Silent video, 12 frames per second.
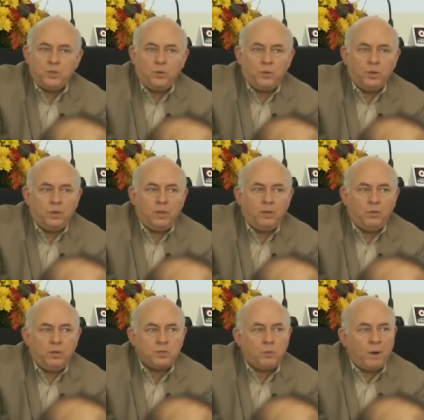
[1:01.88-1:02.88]
So
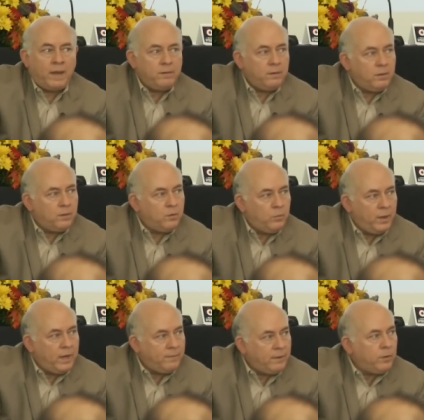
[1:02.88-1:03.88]
there's
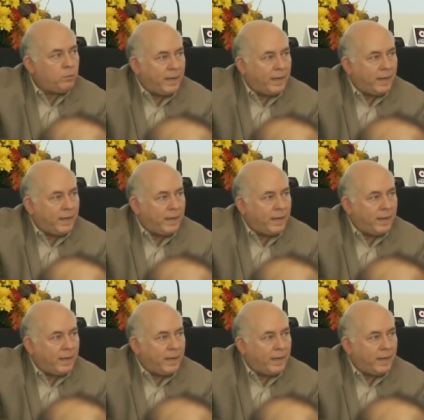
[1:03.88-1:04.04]
we have every